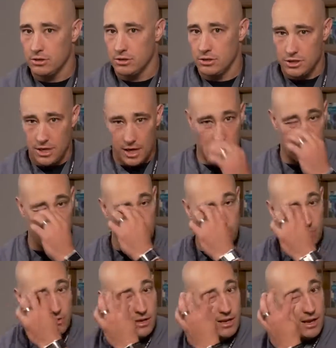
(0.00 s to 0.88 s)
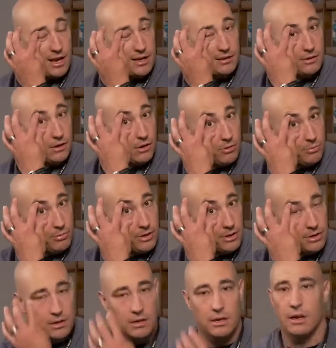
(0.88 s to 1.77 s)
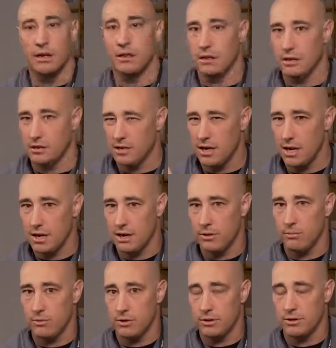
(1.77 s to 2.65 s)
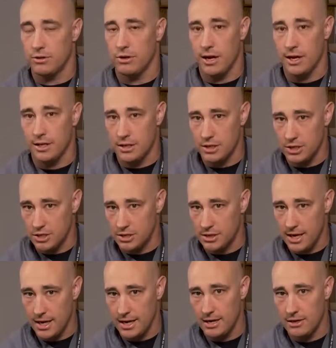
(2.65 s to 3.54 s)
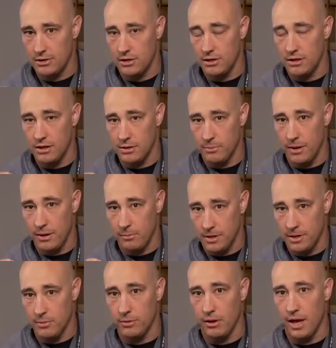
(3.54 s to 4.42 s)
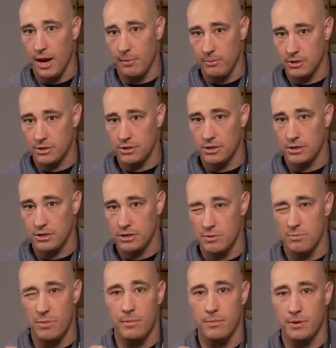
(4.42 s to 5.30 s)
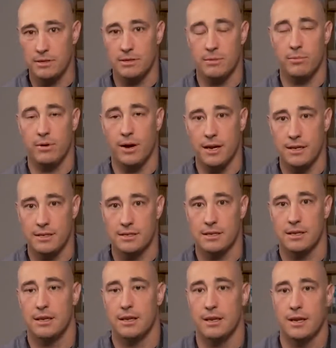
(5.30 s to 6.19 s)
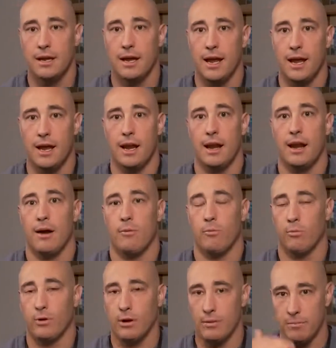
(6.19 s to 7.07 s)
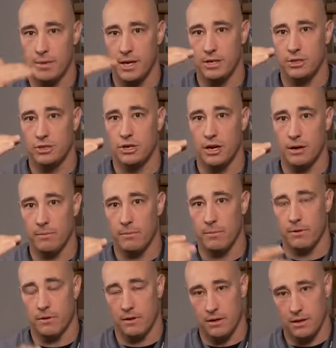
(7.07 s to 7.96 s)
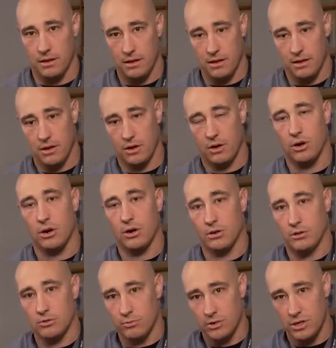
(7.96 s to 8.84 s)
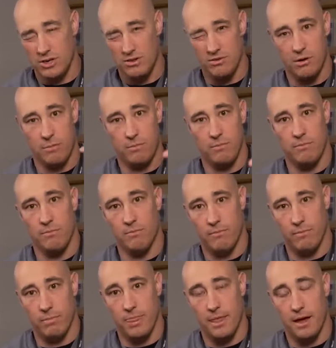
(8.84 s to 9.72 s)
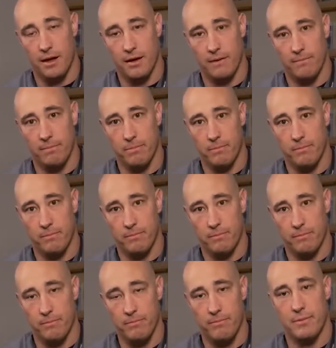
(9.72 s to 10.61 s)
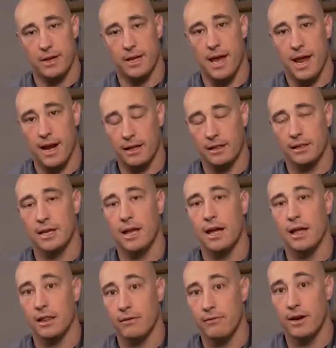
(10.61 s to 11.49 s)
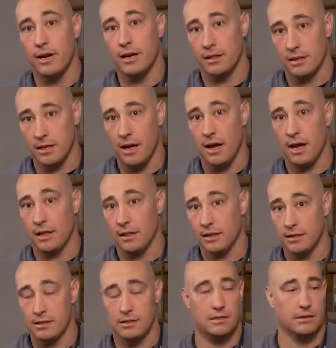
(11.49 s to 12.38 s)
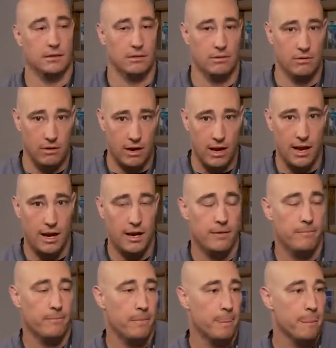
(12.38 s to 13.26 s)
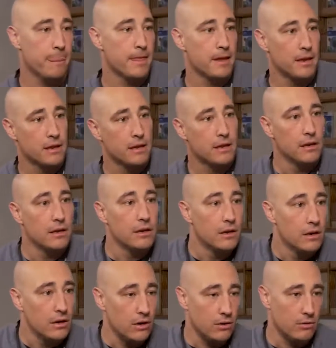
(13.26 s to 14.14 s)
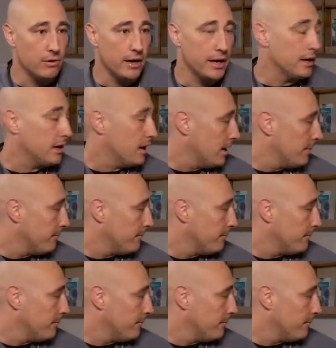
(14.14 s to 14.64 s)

check it with the eyes open and then check it with trying to just get into the palpebral aperture, and you might be surprised at what a big jump occurs when you are mechanically elevating the eyelids. Okay? All right.